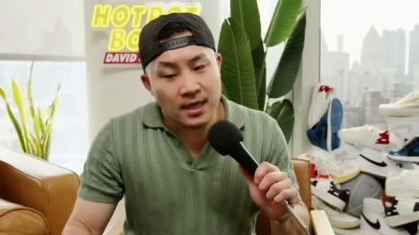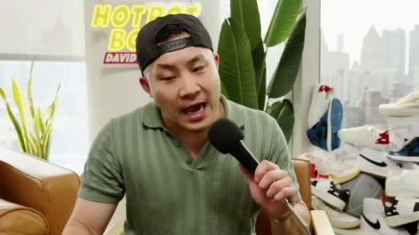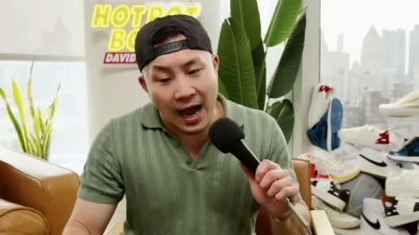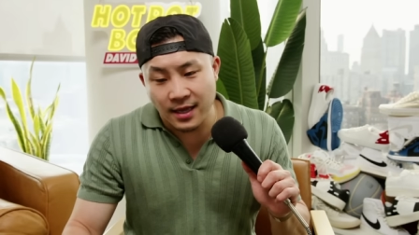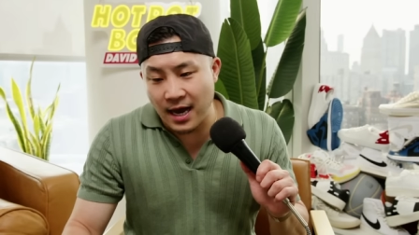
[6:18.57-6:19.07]

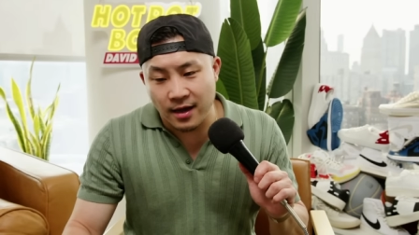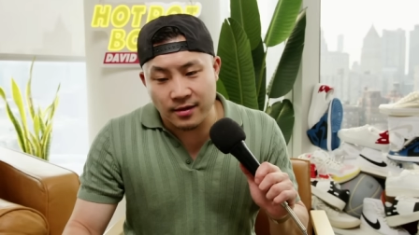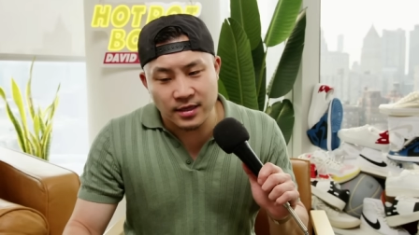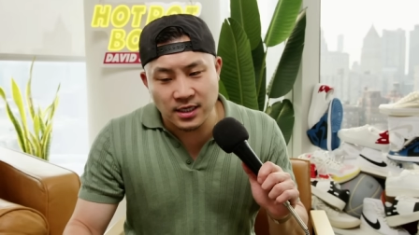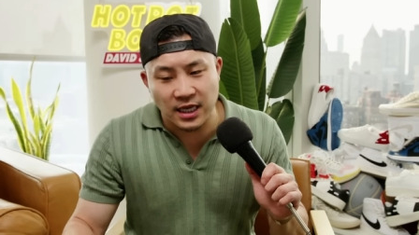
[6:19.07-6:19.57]
Yeah, yeah.
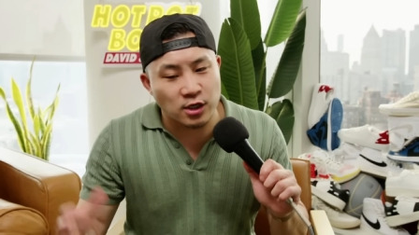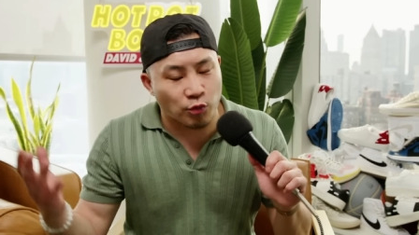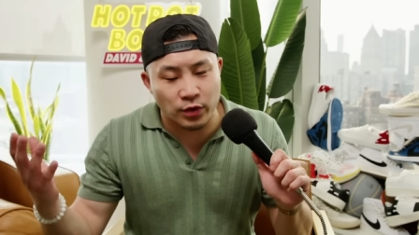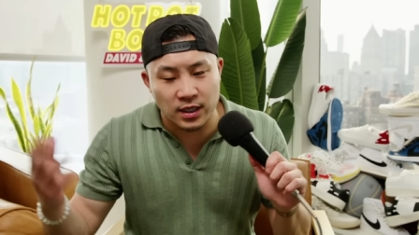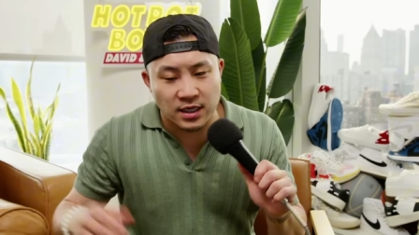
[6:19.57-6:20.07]
These things are
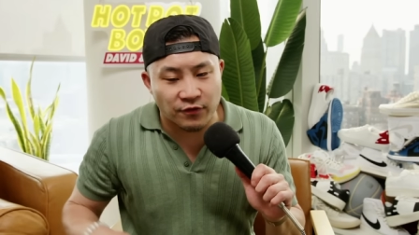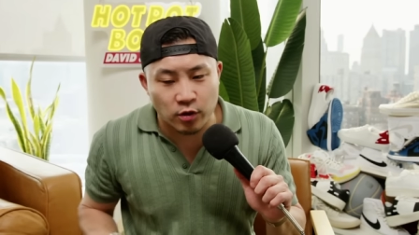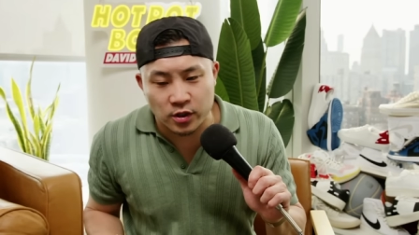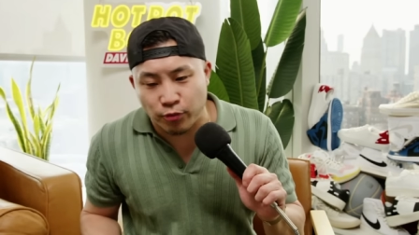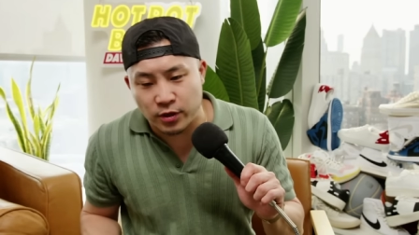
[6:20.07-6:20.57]
really
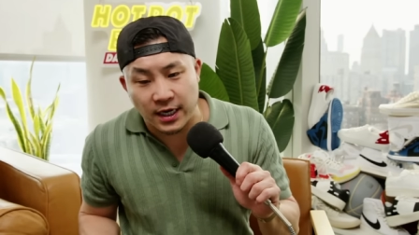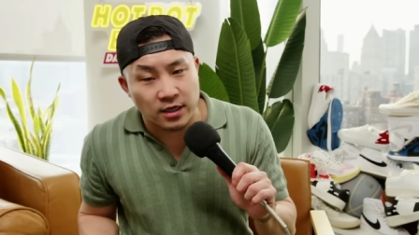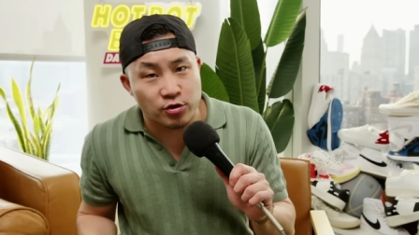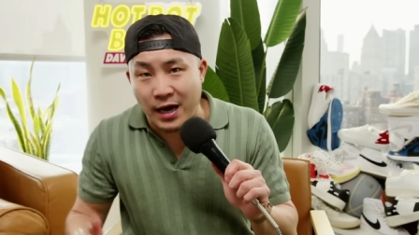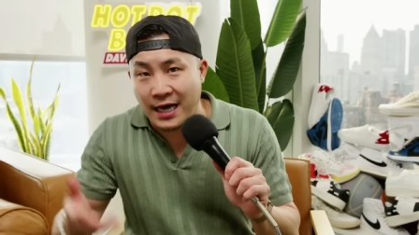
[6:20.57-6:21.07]
difficult to
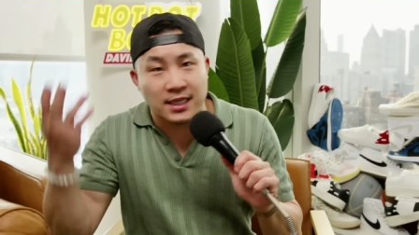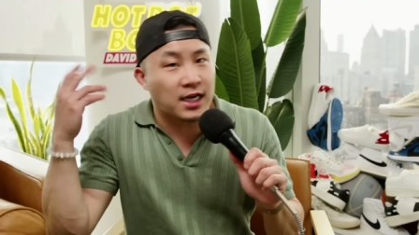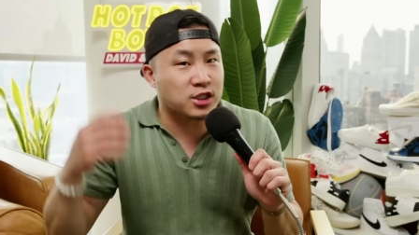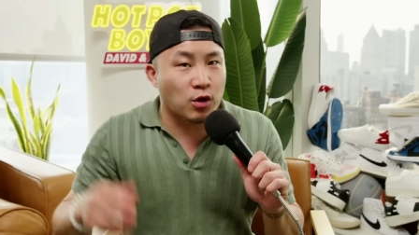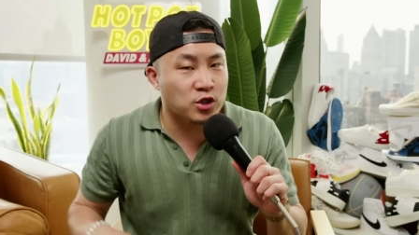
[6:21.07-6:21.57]
predict. You guys let
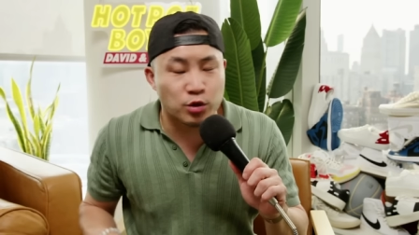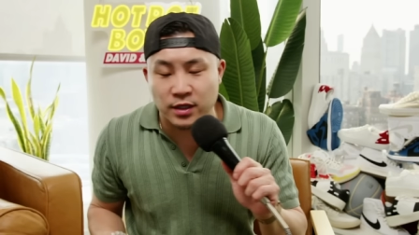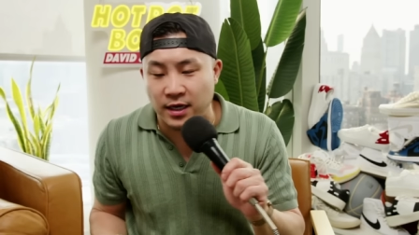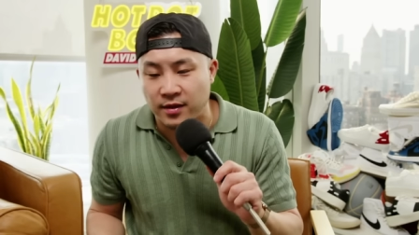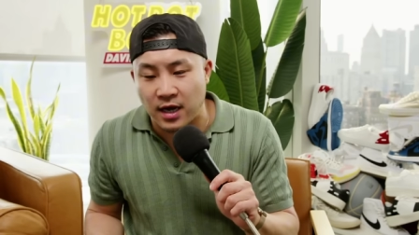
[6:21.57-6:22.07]
us know what you
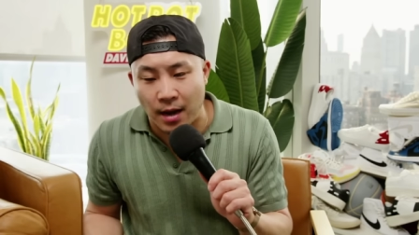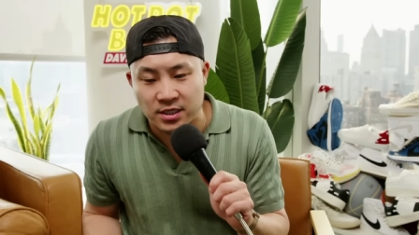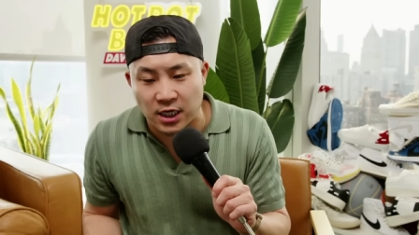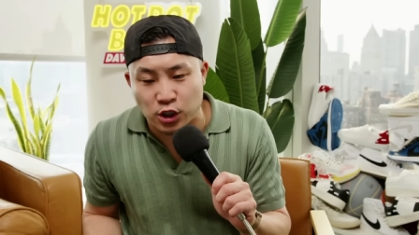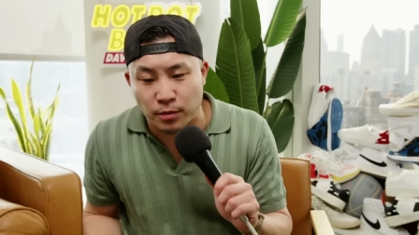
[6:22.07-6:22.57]
think in the comment
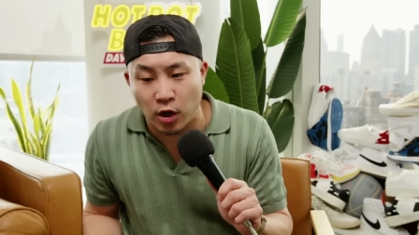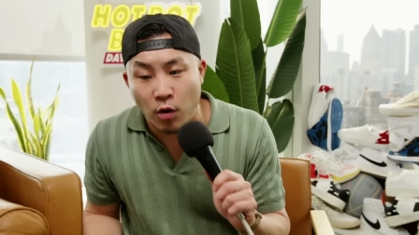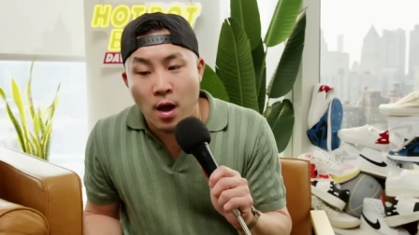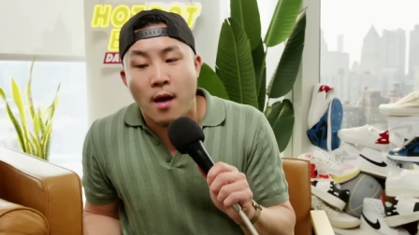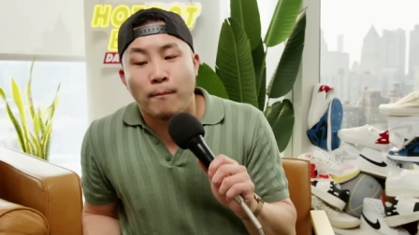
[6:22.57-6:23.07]
section below.
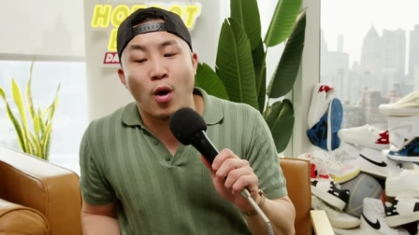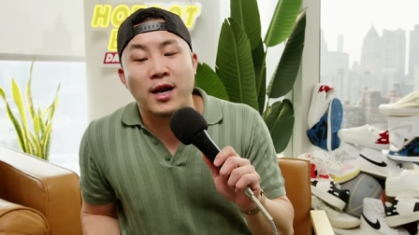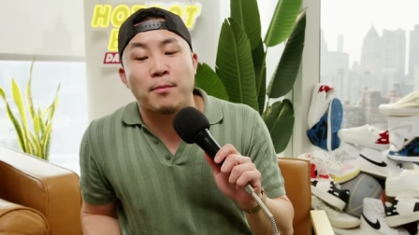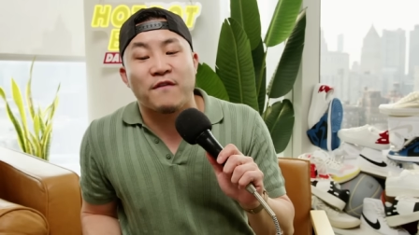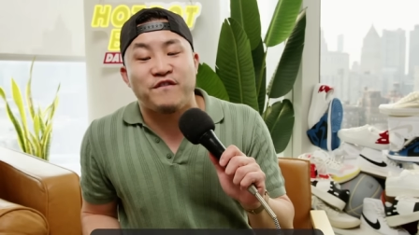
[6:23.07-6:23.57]
Point
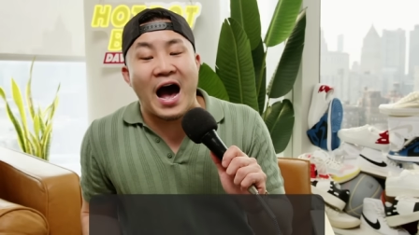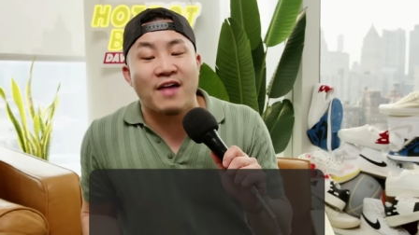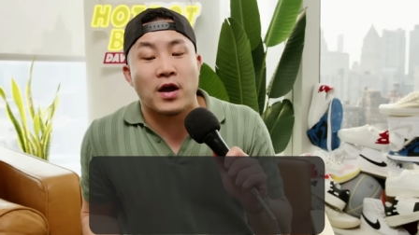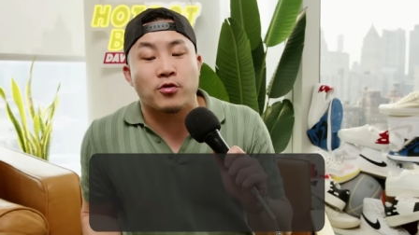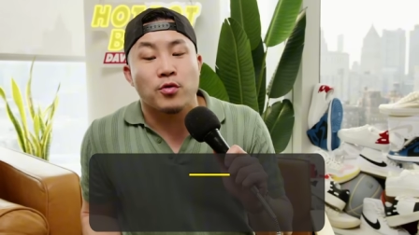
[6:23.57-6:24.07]
number
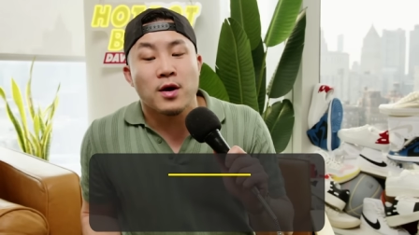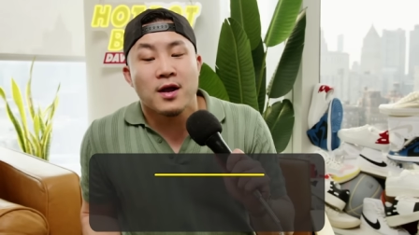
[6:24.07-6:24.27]
five, Andrew.